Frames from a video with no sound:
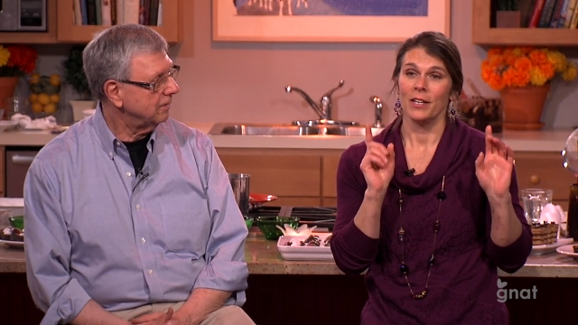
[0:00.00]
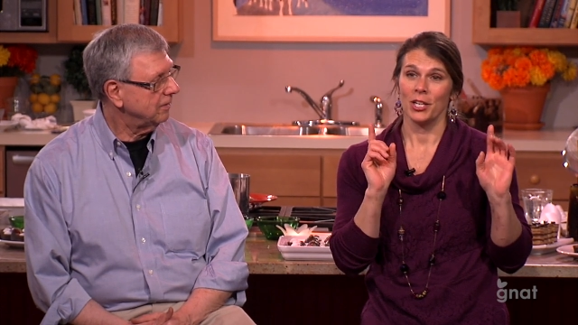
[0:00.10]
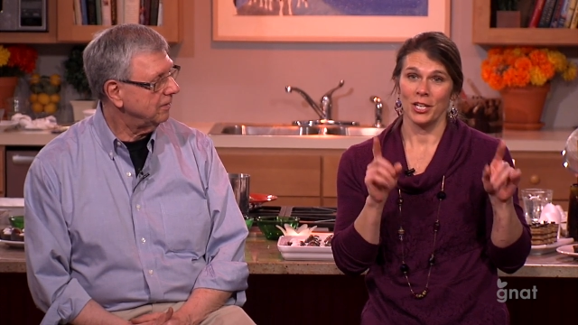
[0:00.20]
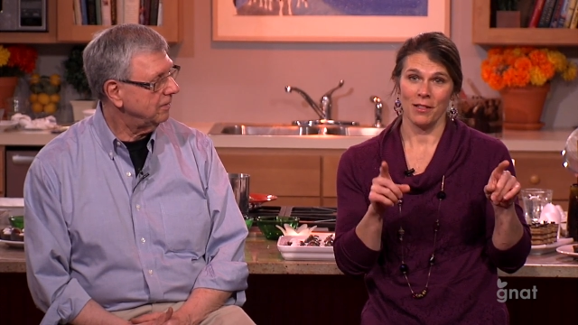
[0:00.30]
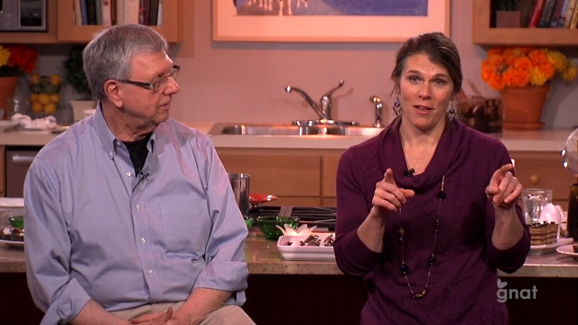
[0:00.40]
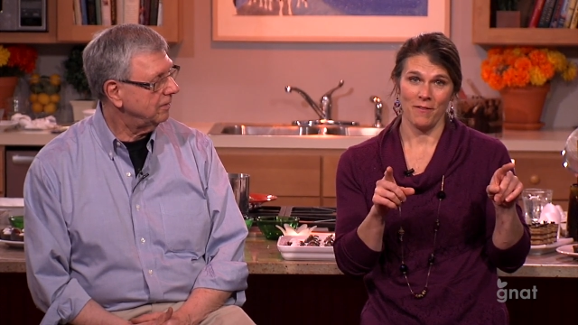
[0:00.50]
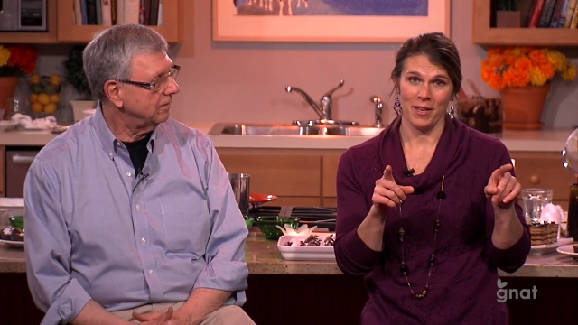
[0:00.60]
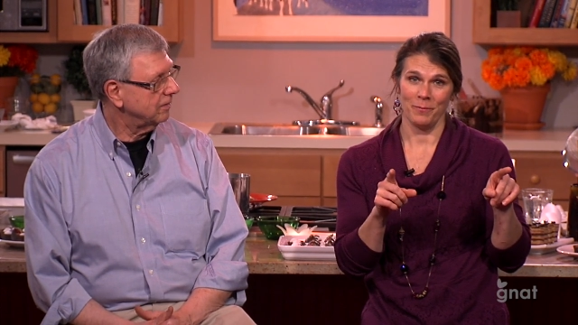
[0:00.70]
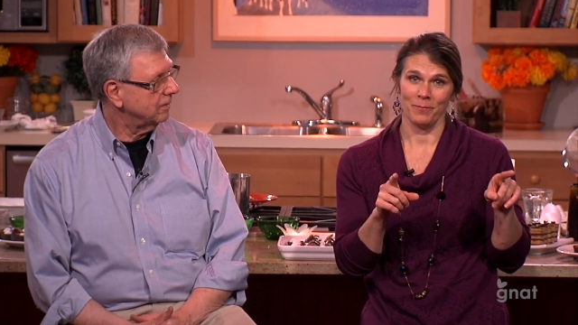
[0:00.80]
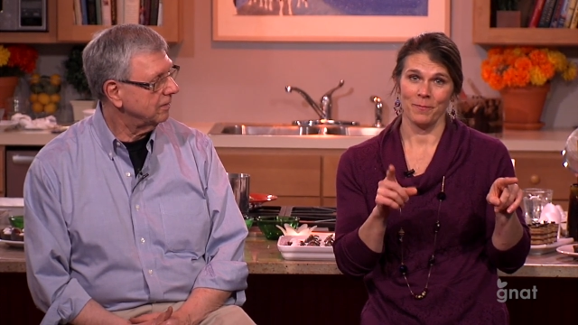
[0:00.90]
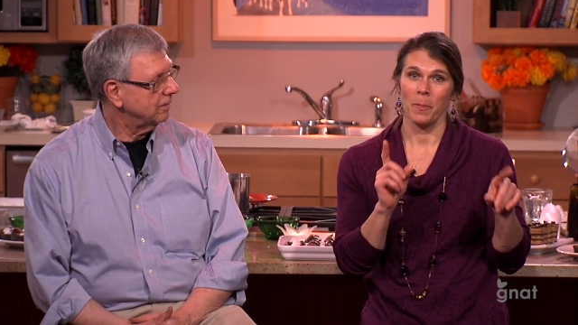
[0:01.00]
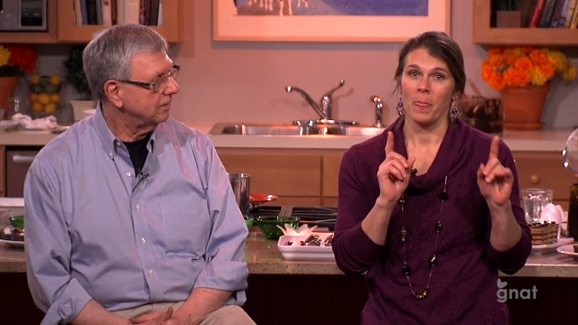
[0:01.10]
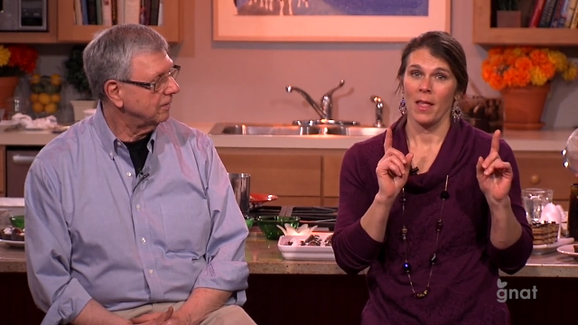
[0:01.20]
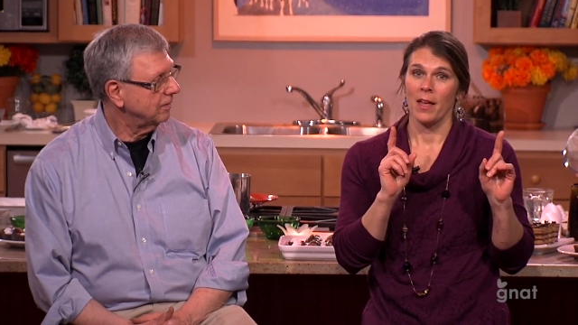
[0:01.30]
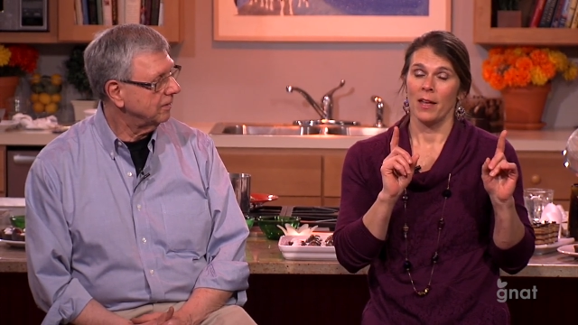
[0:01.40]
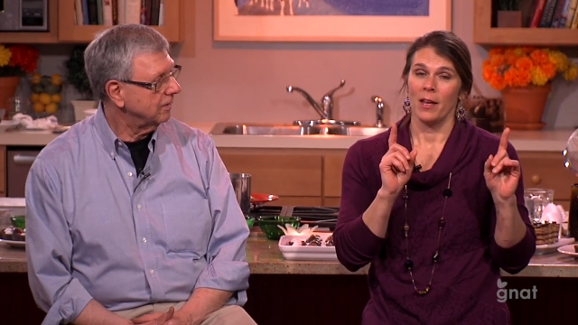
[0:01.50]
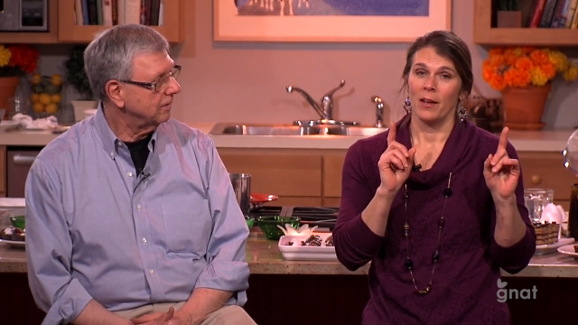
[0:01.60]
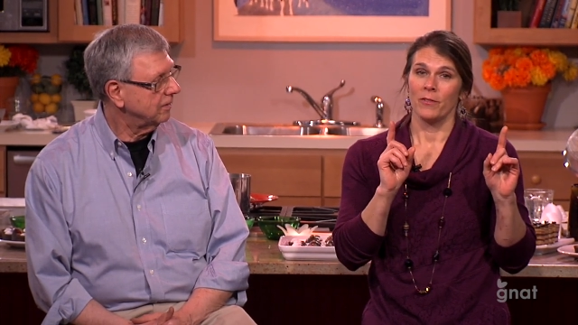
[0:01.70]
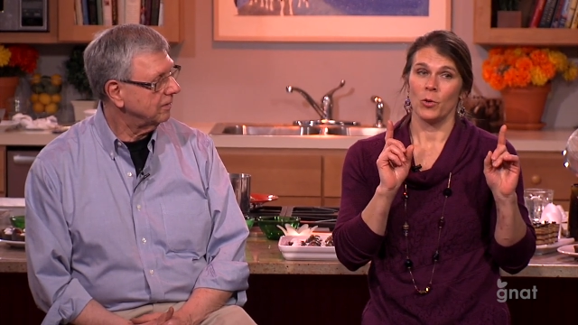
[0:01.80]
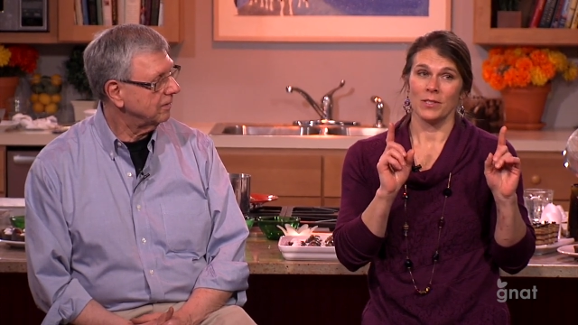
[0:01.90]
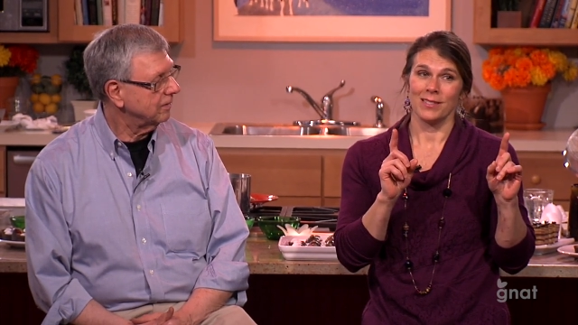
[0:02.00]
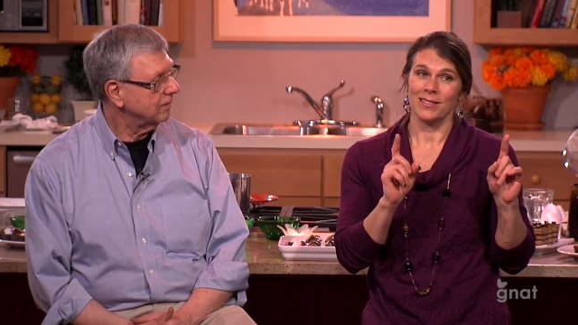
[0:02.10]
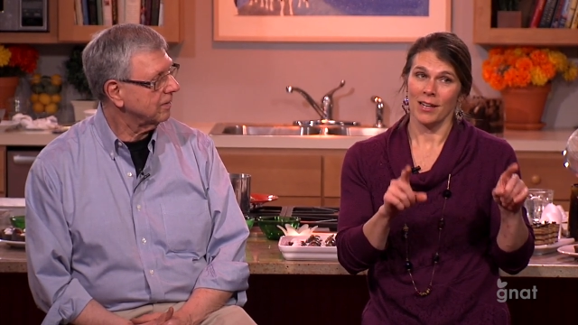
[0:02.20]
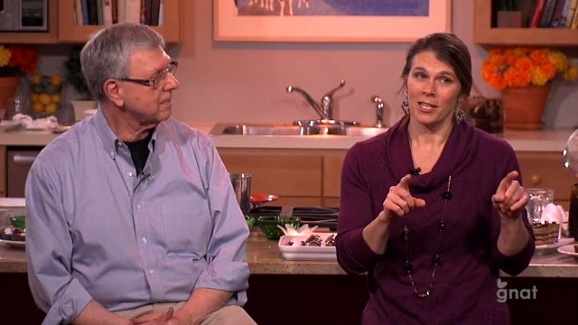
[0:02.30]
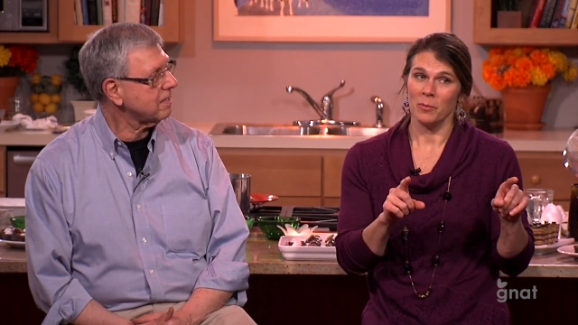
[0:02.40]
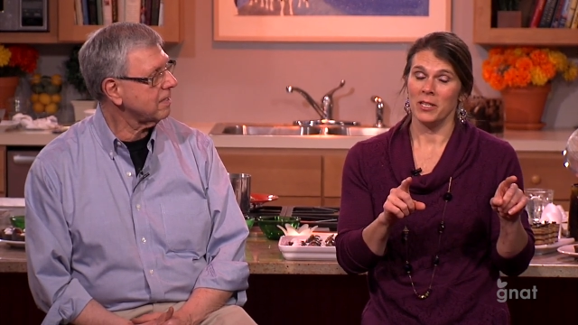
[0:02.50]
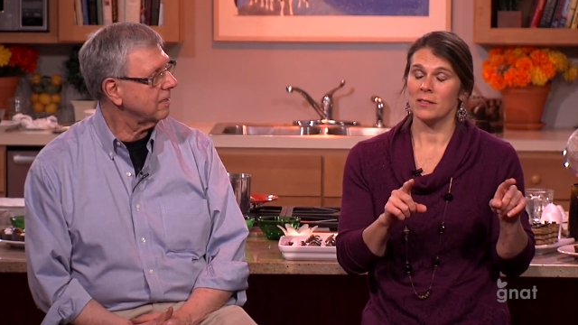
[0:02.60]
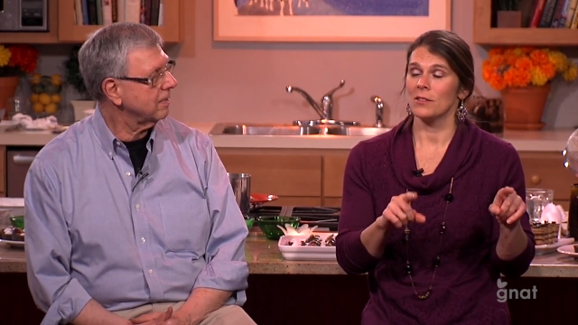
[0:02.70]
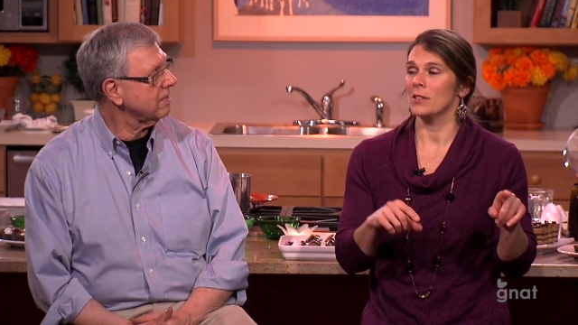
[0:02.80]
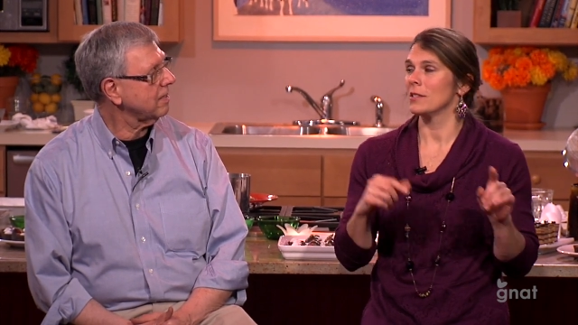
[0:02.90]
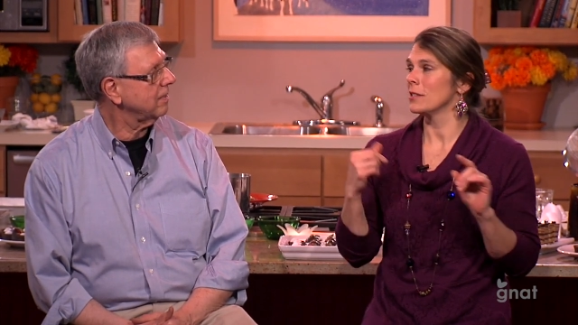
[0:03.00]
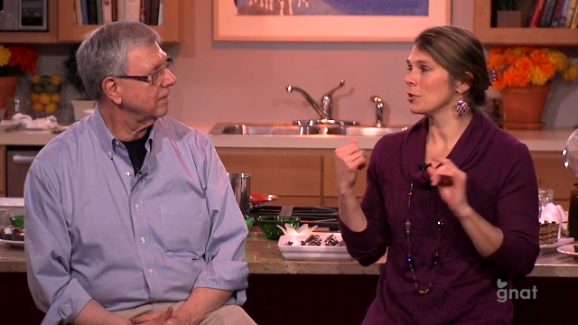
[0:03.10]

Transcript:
Speaker 1: You're going to love it. Of course, it's not going to be as good as the